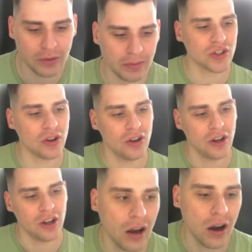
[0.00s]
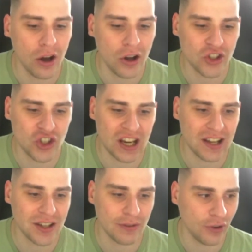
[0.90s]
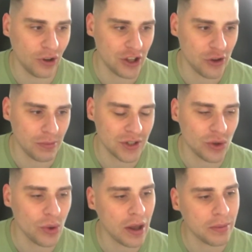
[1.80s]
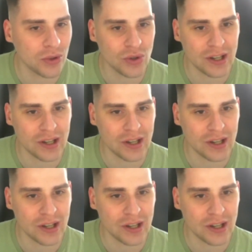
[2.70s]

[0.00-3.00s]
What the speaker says: So large data volumes, are you able to